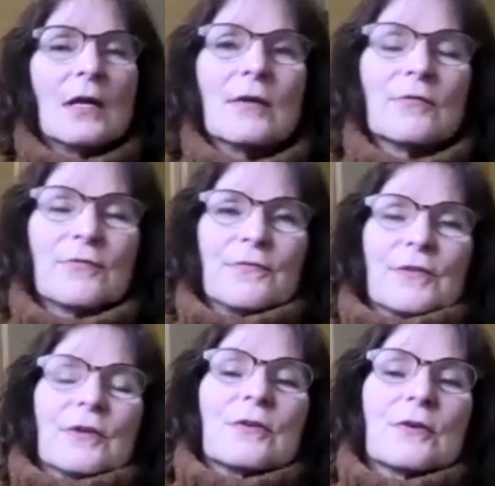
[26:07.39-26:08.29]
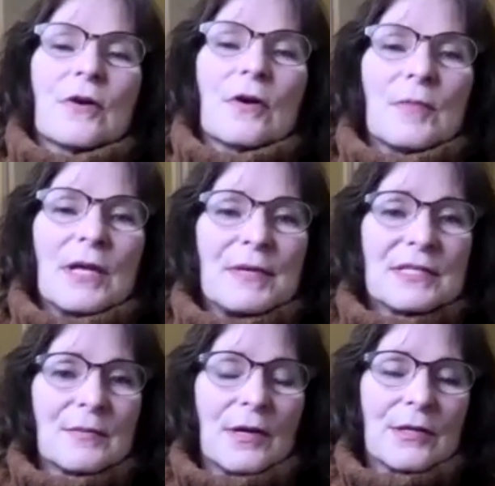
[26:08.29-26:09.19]
if there are maybe
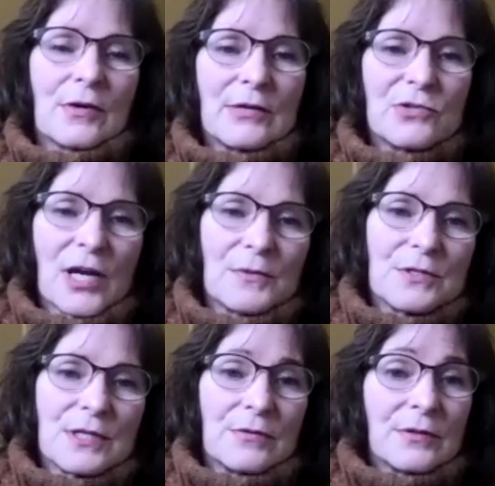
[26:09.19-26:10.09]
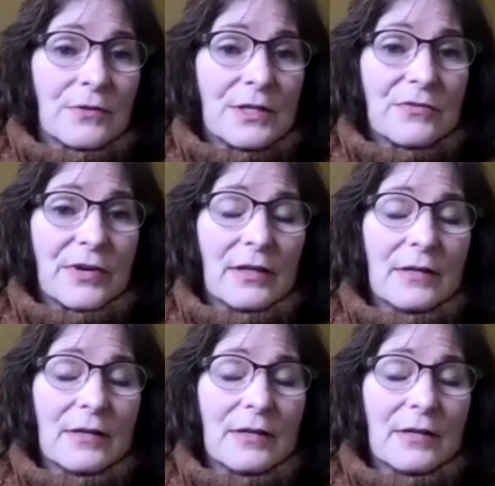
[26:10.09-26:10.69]
some other chapters out in the Fraser Valley,